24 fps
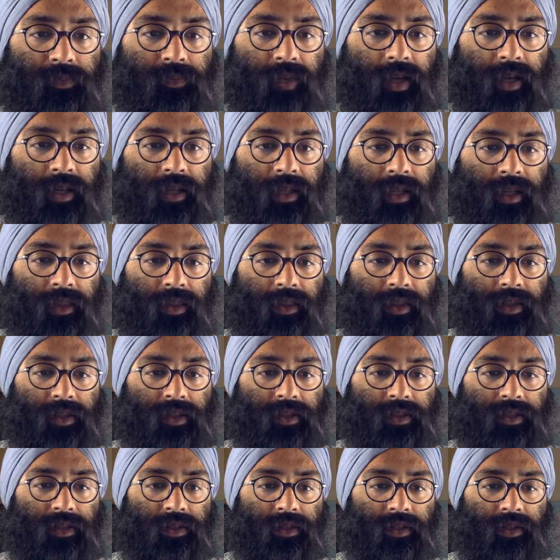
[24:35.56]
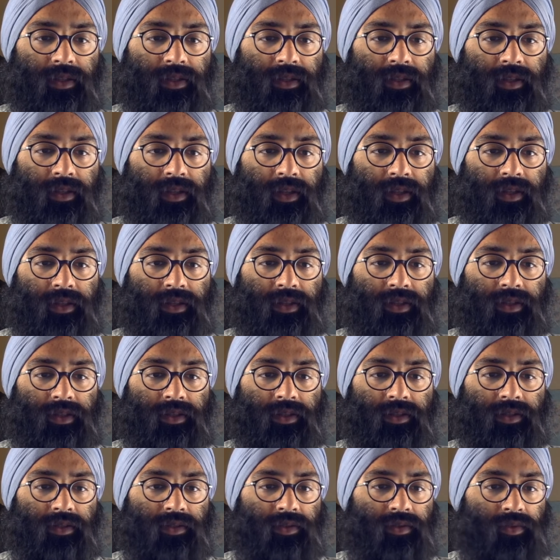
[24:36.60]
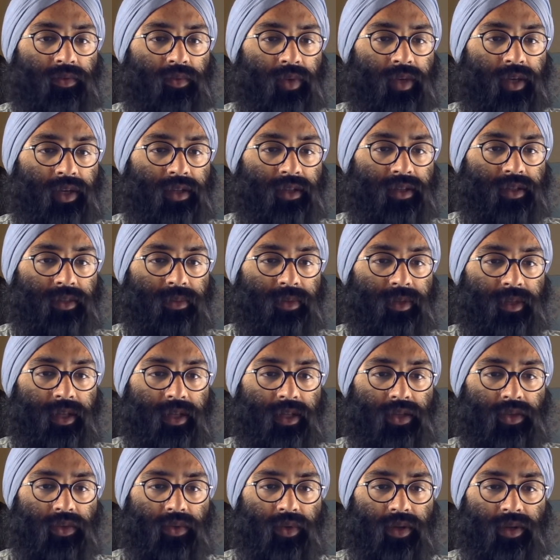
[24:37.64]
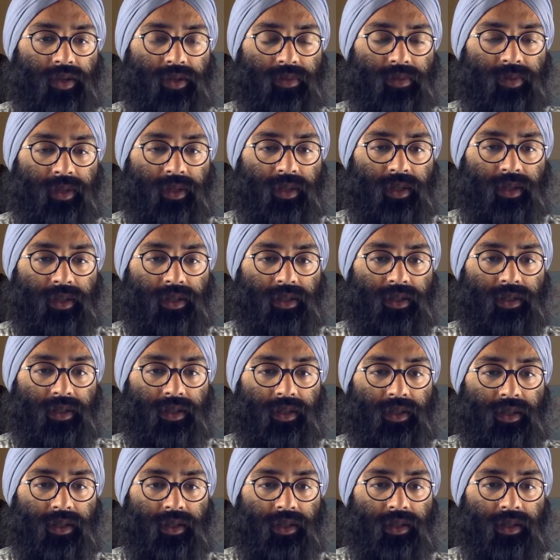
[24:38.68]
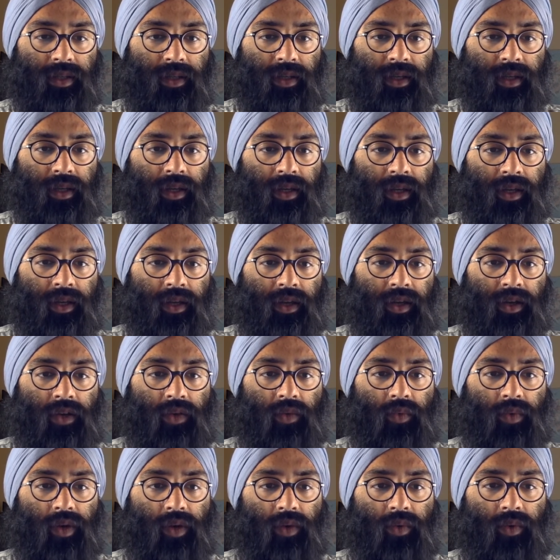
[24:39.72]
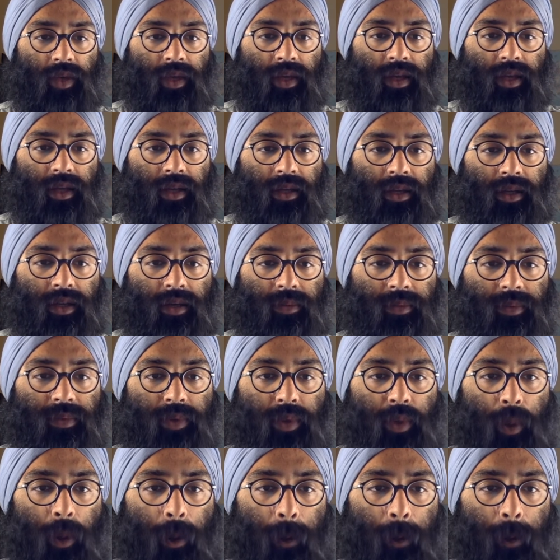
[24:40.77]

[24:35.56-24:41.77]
I like this, and this. Weakens up the light squares, but let's see where we end up.